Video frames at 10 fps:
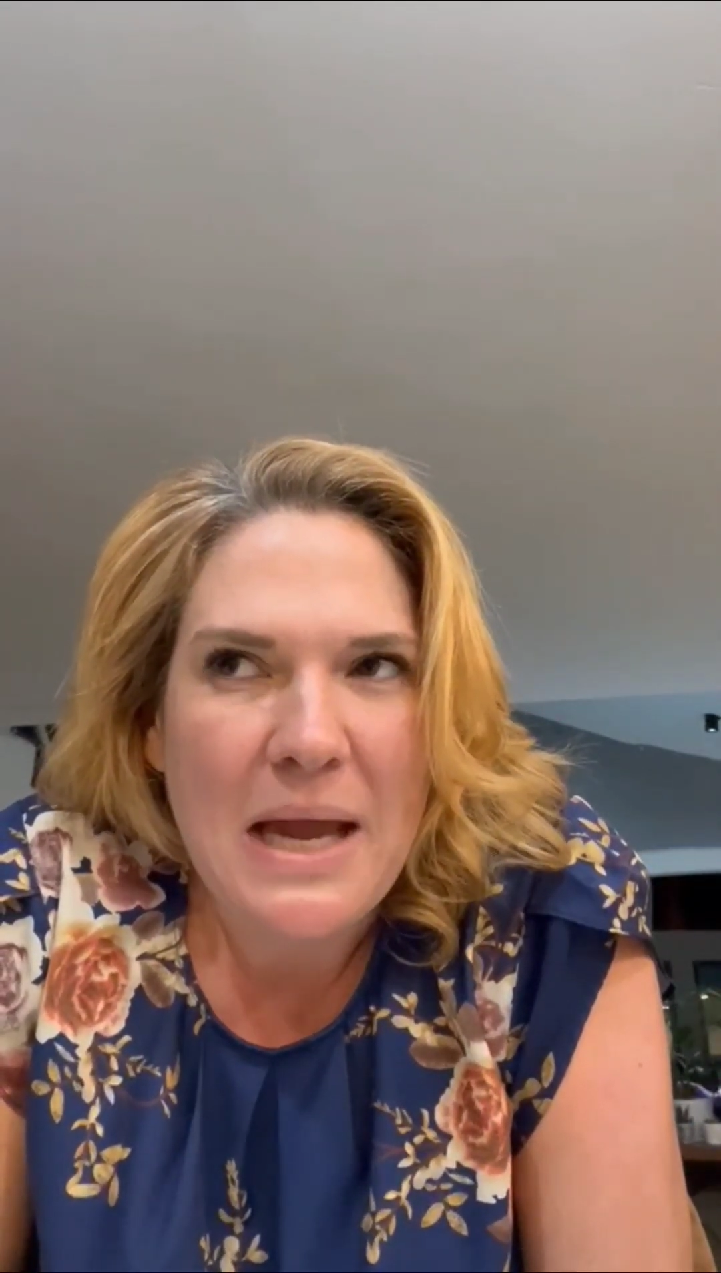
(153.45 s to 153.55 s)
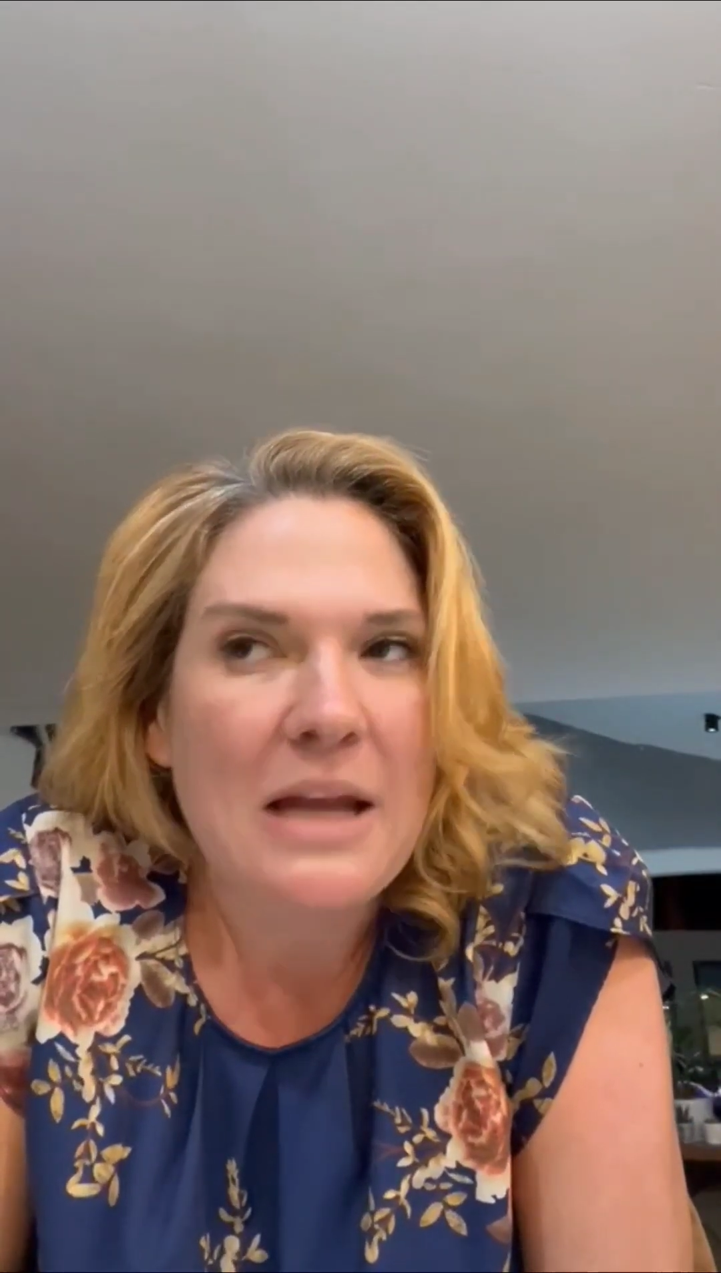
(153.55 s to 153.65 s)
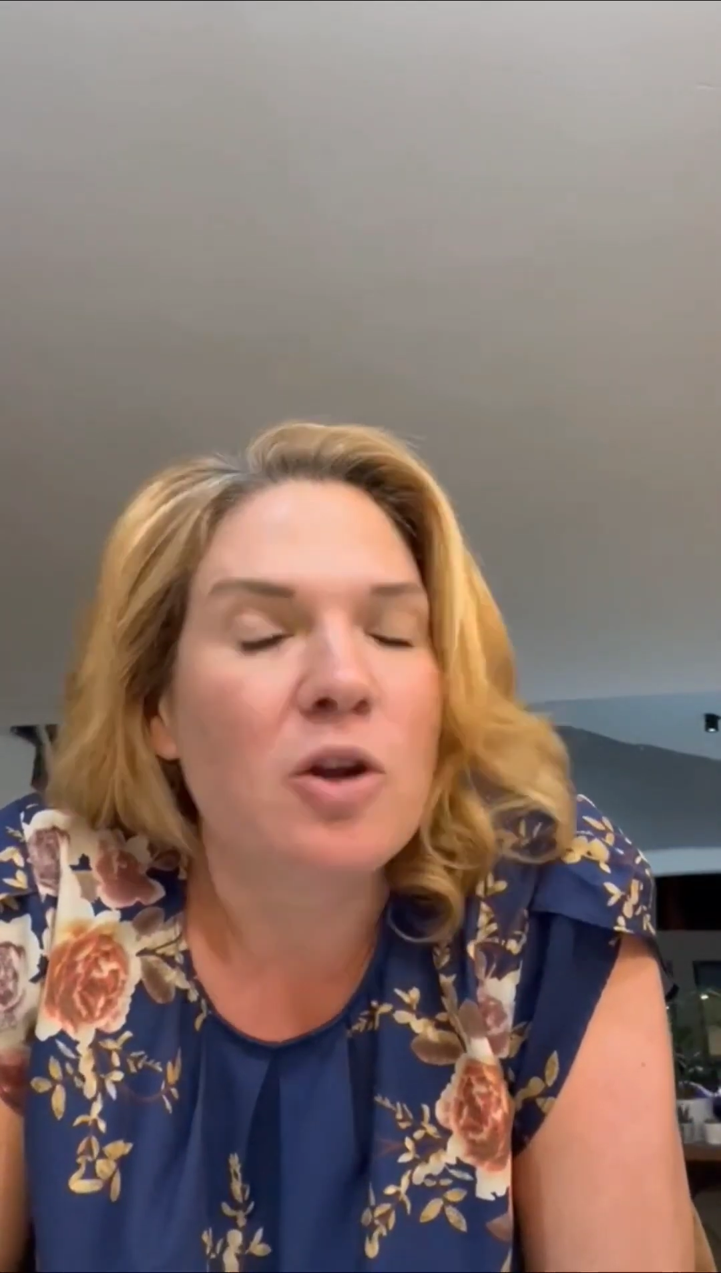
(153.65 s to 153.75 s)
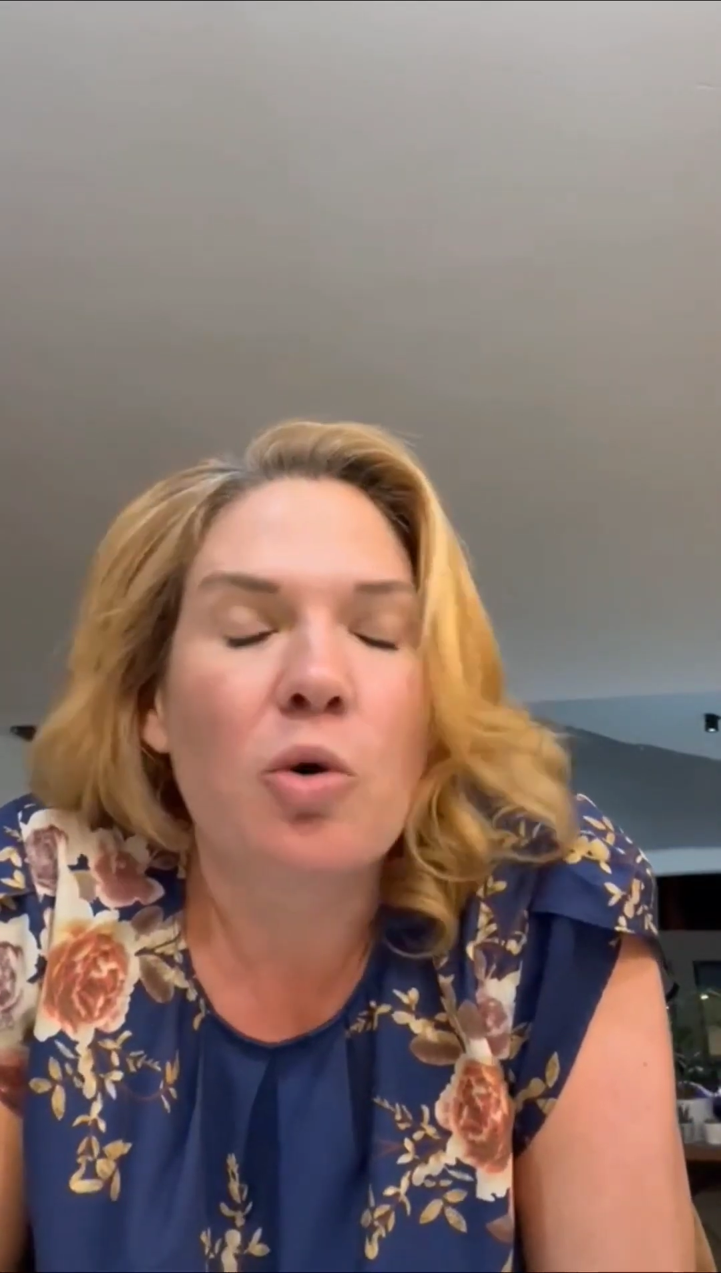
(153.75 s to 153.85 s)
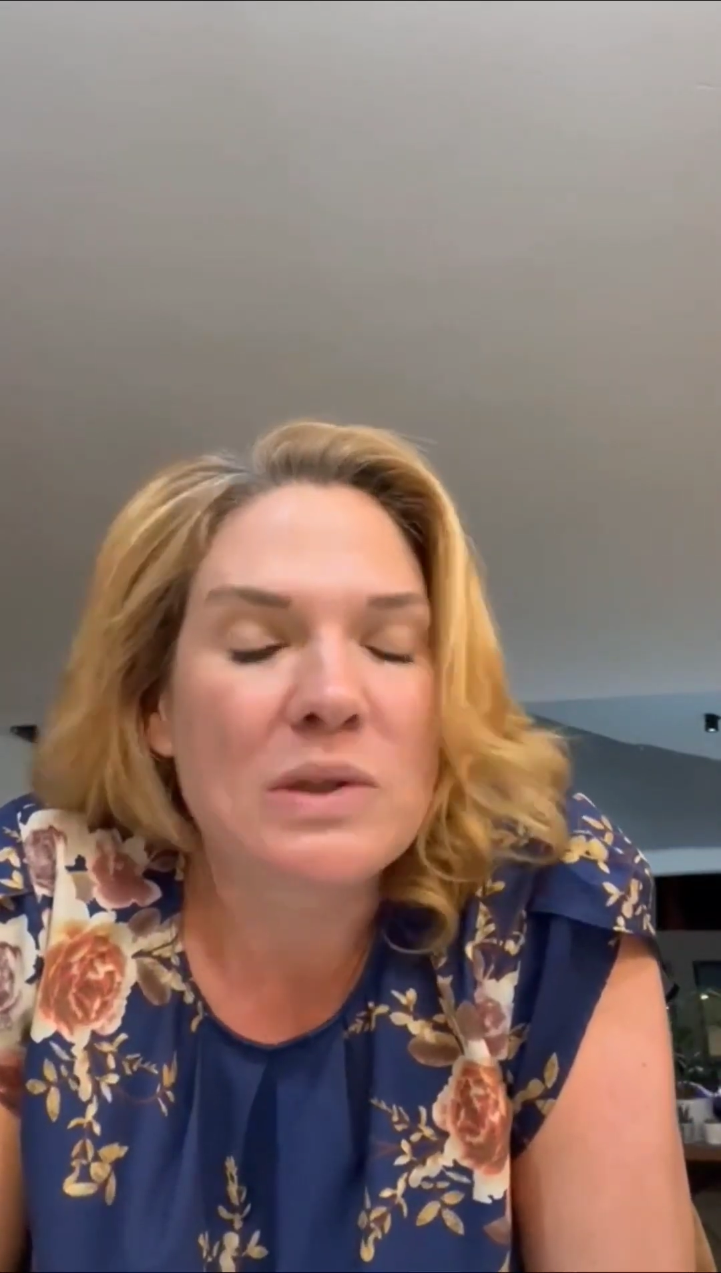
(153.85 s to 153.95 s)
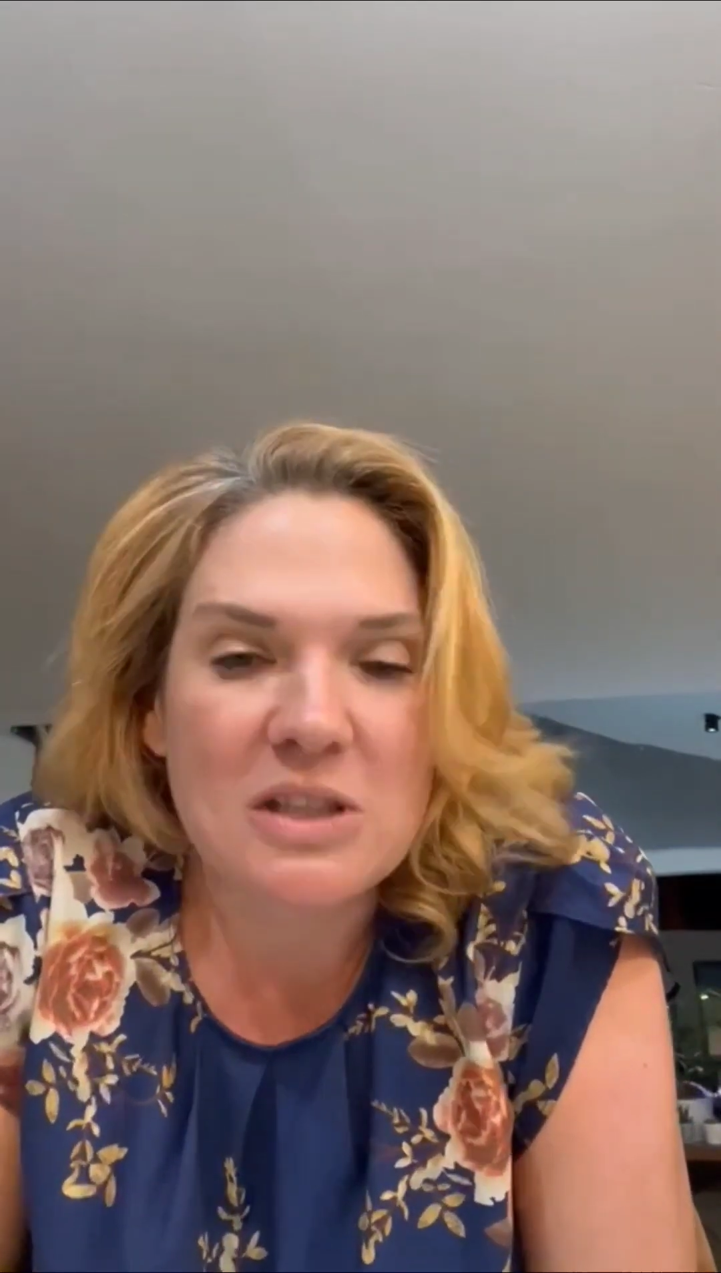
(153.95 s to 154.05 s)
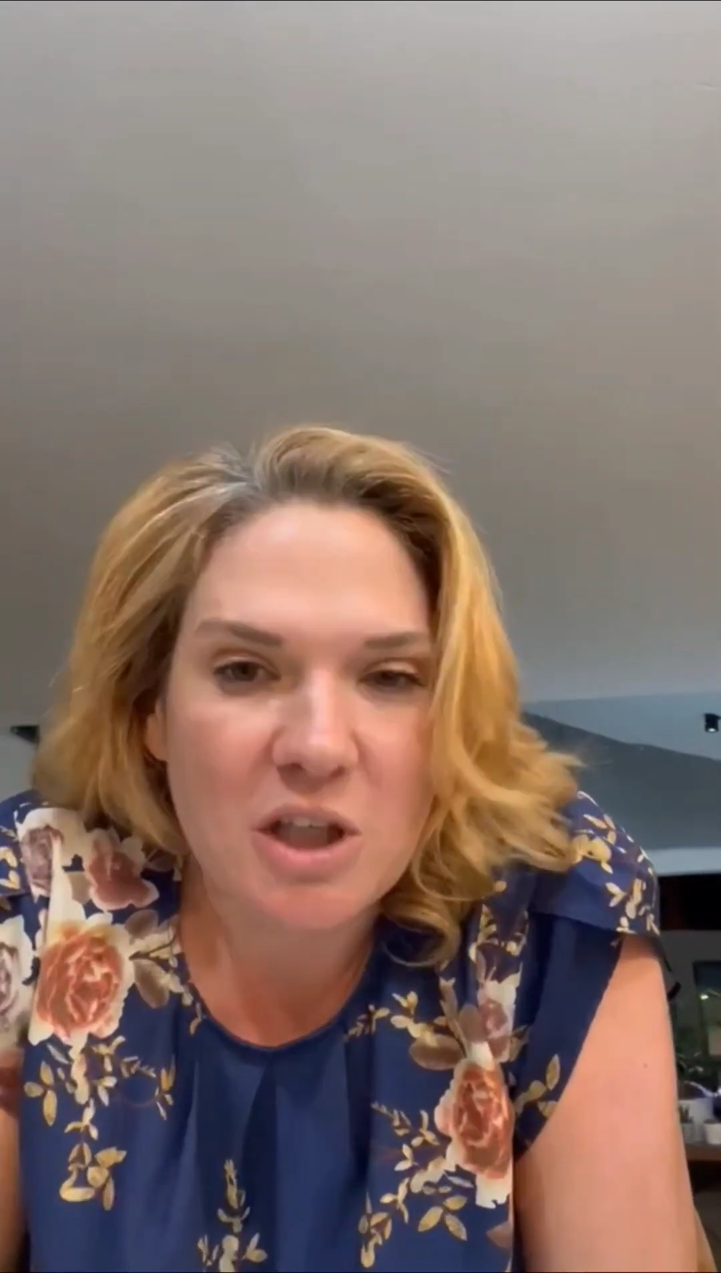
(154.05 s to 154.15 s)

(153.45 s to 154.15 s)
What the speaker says: and always